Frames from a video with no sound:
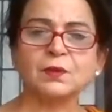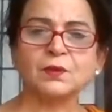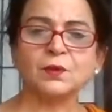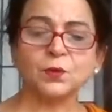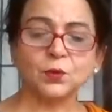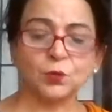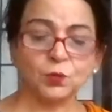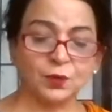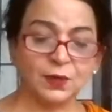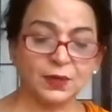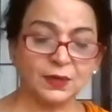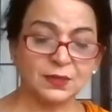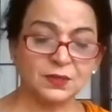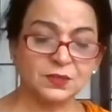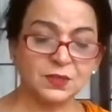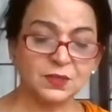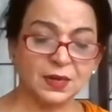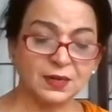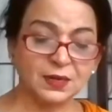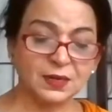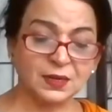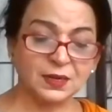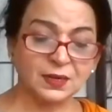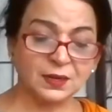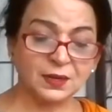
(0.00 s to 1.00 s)
Yoga and
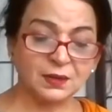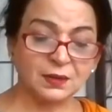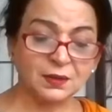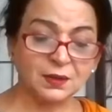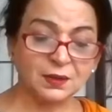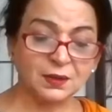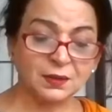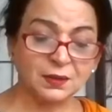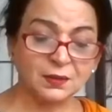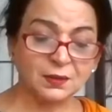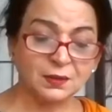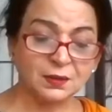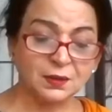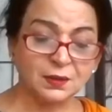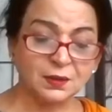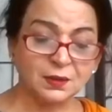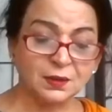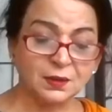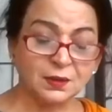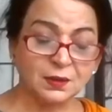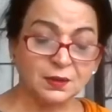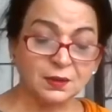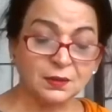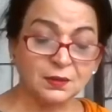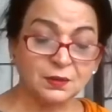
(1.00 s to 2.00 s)
Sankhya.
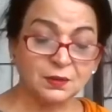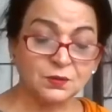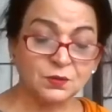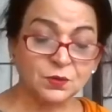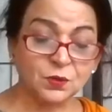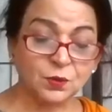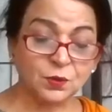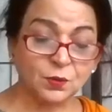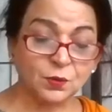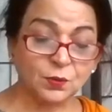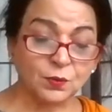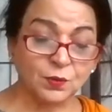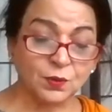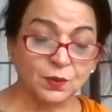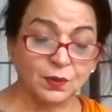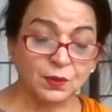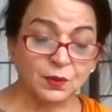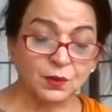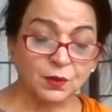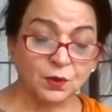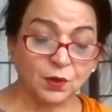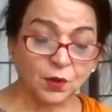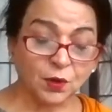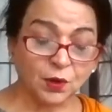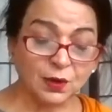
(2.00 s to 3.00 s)
So
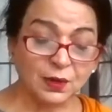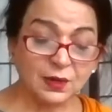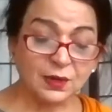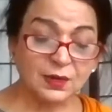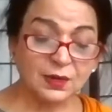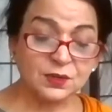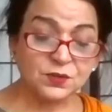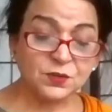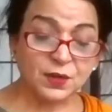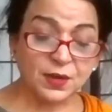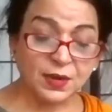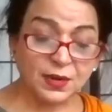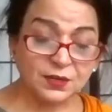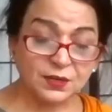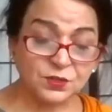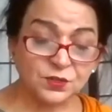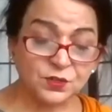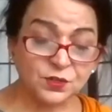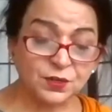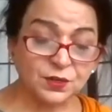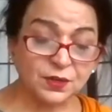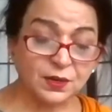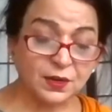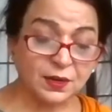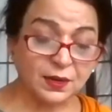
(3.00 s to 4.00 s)
knowledge,
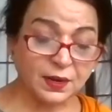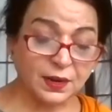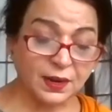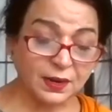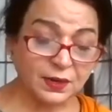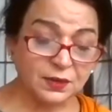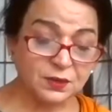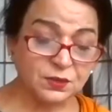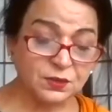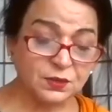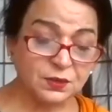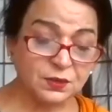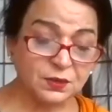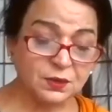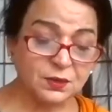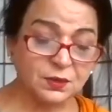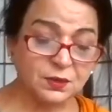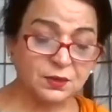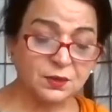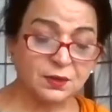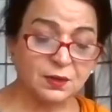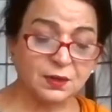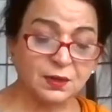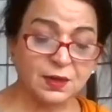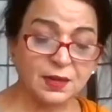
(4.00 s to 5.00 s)
action, and actor
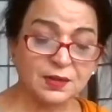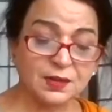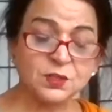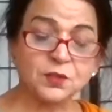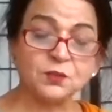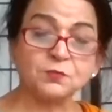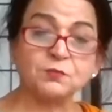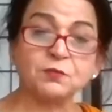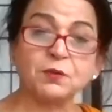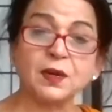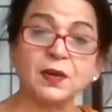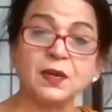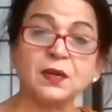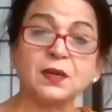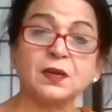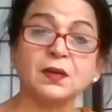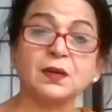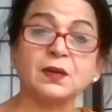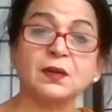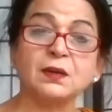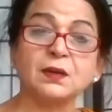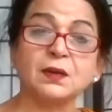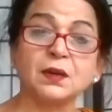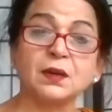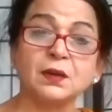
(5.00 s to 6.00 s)
classified
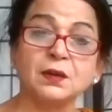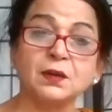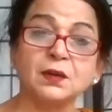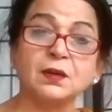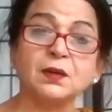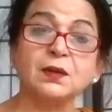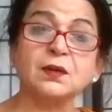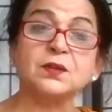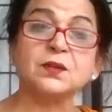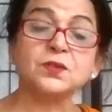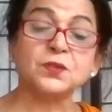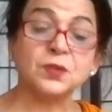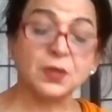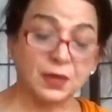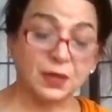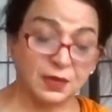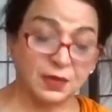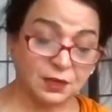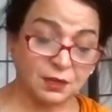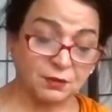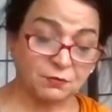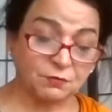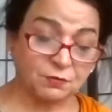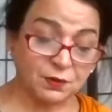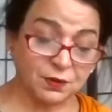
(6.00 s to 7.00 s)
under
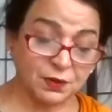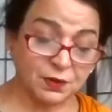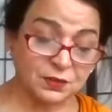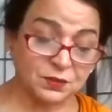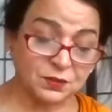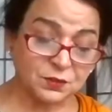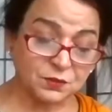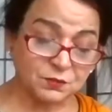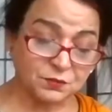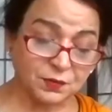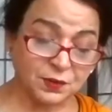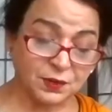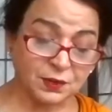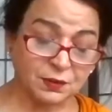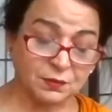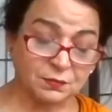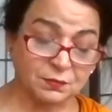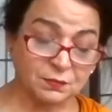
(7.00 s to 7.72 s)
Sankhya philosophy.